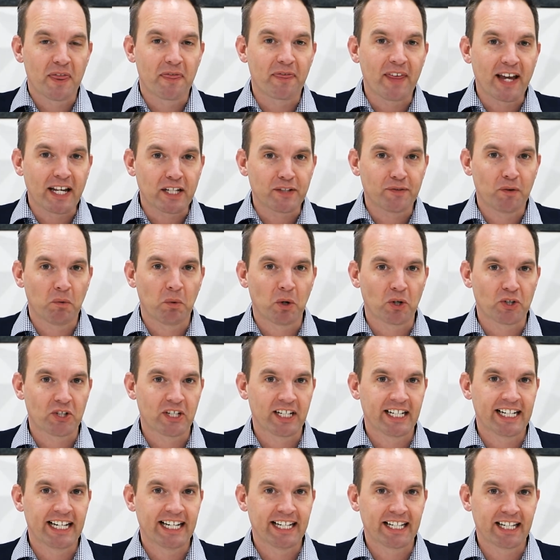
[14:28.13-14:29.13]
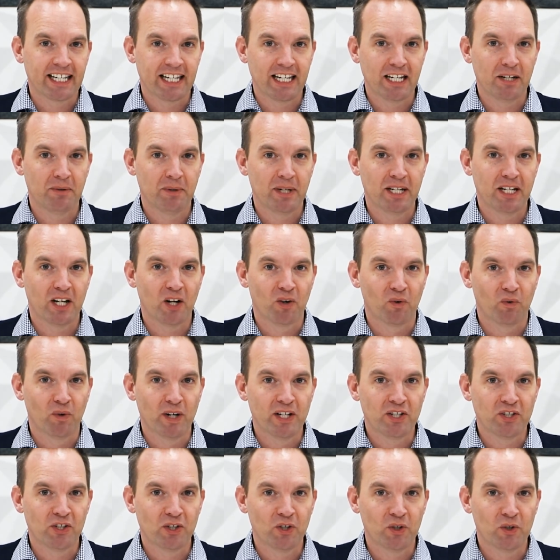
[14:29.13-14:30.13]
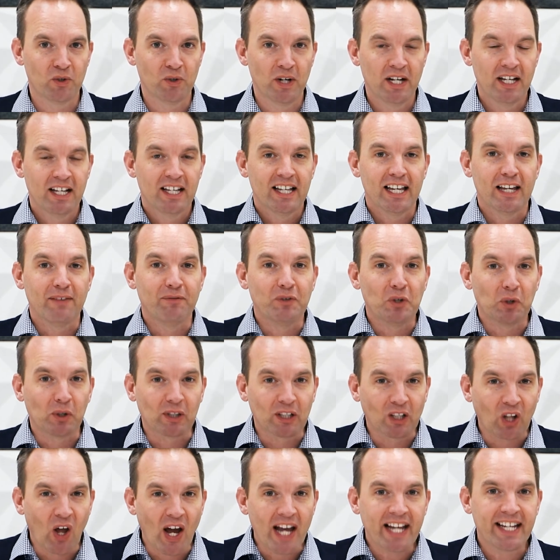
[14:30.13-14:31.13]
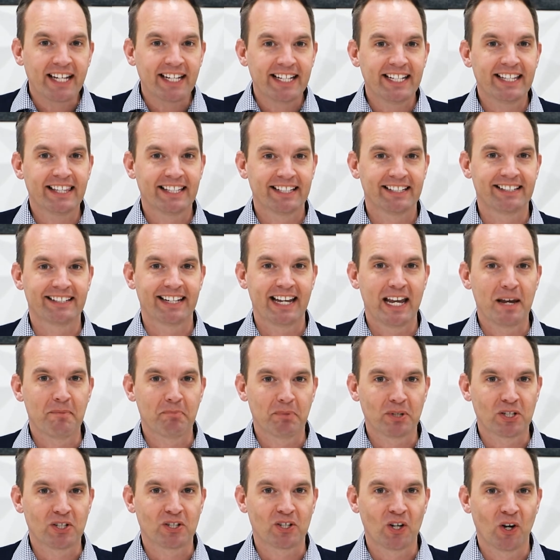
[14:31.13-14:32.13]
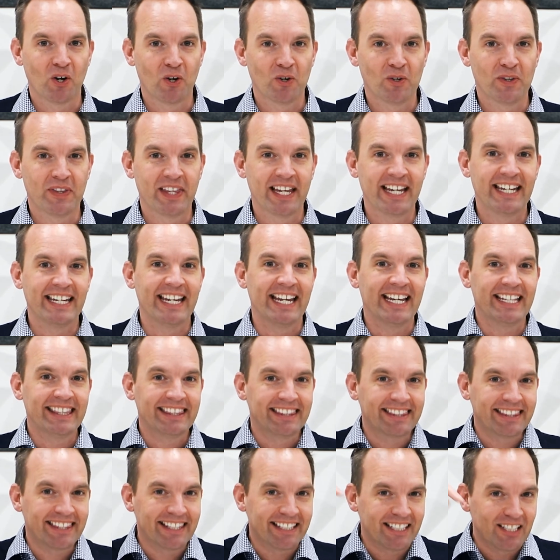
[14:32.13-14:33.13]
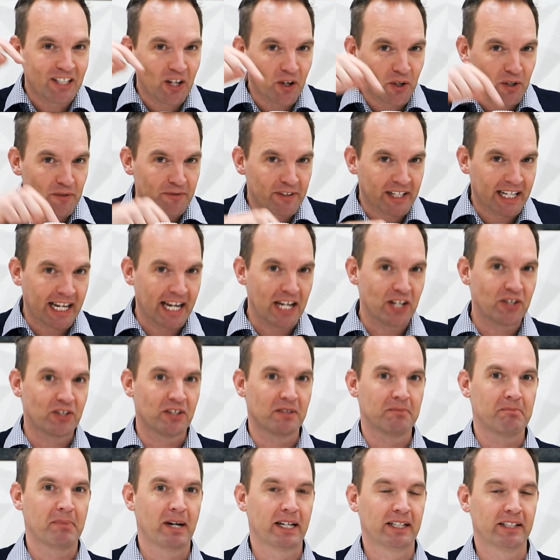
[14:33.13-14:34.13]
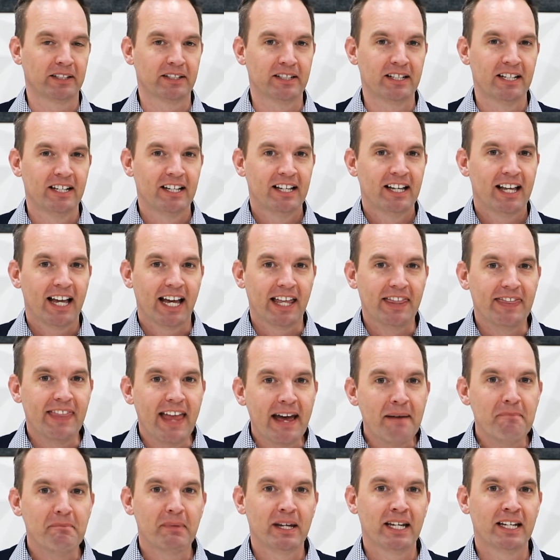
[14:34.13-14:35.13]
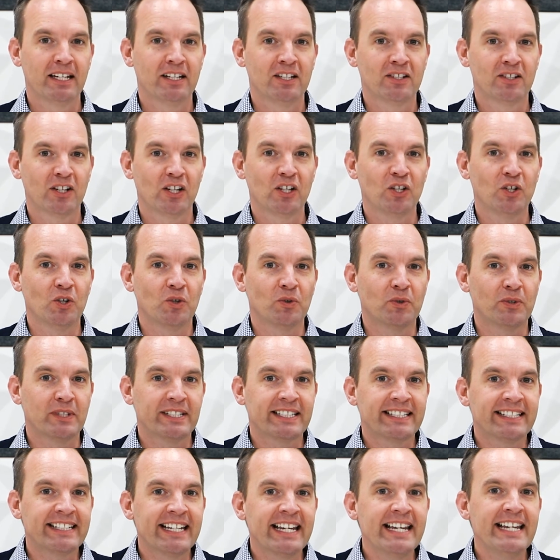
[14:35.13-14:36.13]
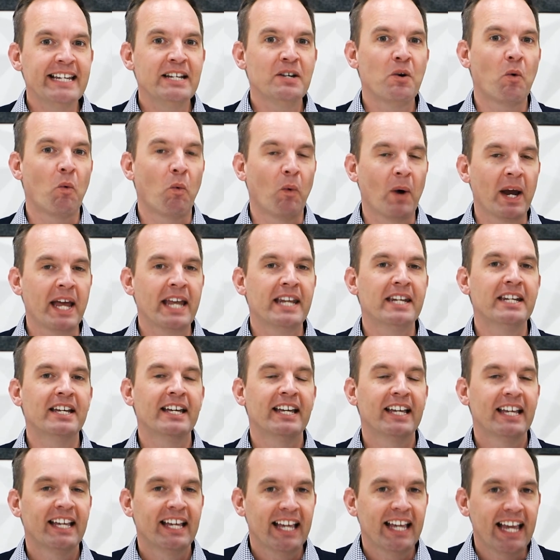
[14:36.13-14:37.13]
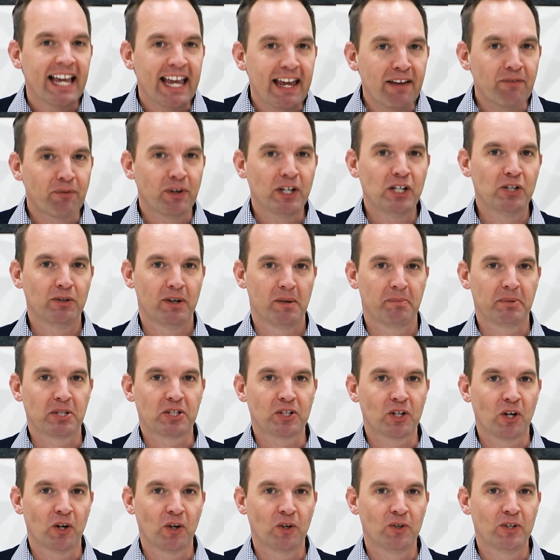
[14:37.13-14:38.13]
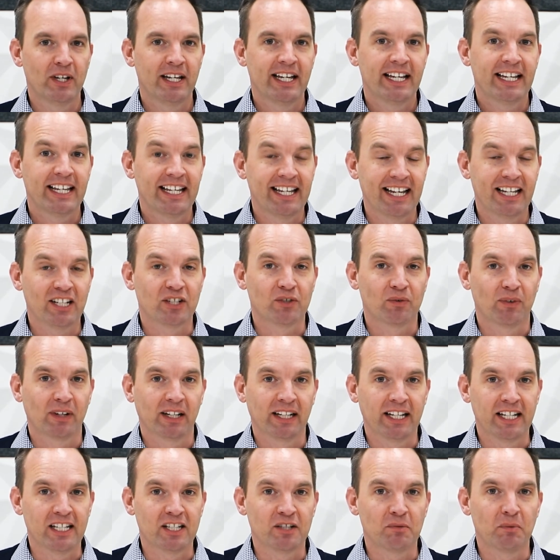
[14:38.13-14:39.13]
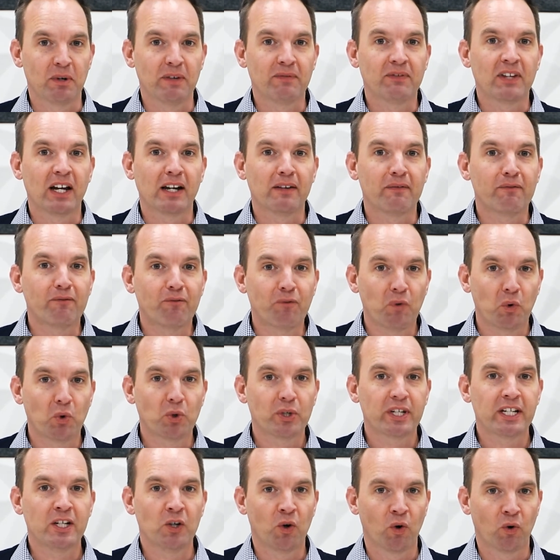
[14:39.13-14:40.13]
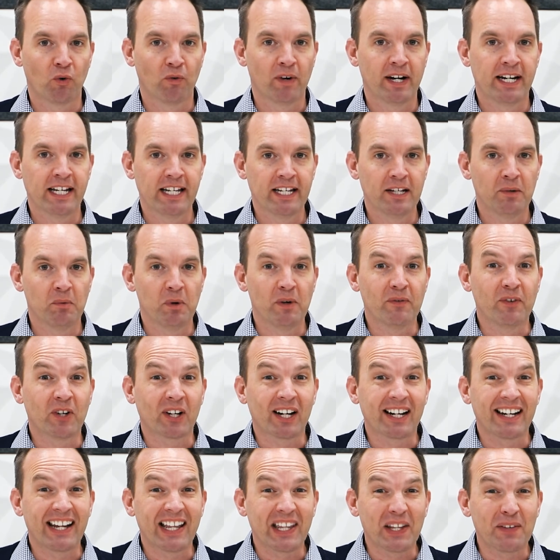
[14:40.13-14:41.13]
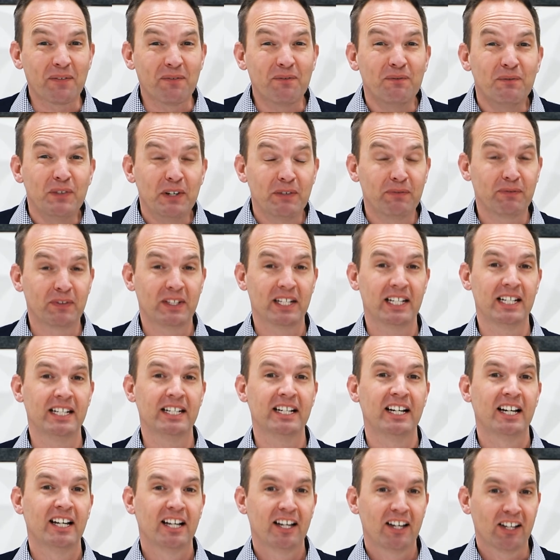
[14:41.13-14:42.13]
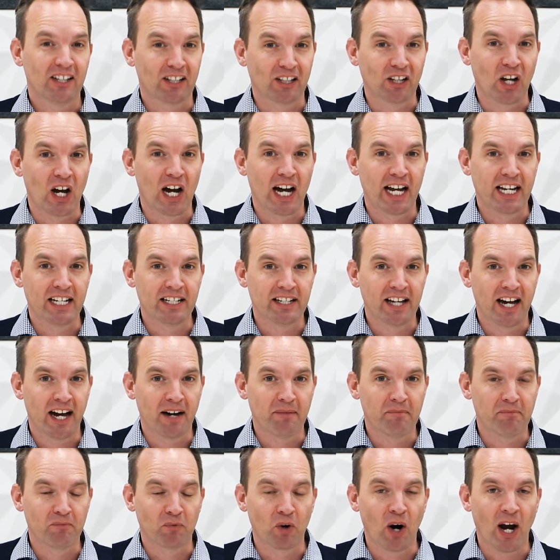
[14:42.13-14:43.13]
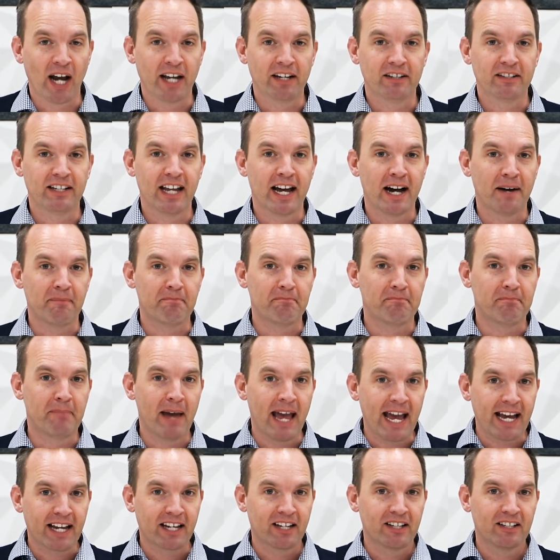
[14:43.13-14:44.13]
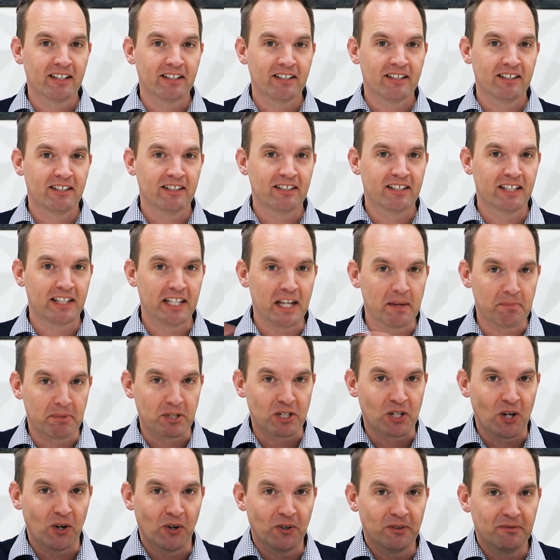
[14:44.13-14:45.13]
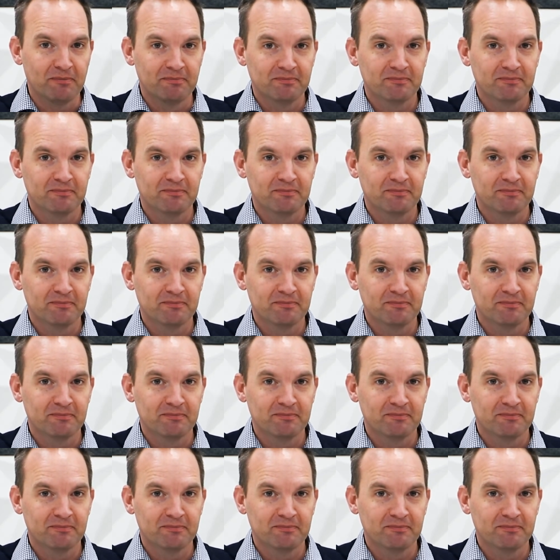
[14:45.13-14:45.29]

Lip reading: Thanks for watching a Kiwi original. If you're liking this episode, then hit the notification button, and that means you'll see when every new episode gets released. We've done 40 already. We've got another 50 lined up. Right, now back to the episode.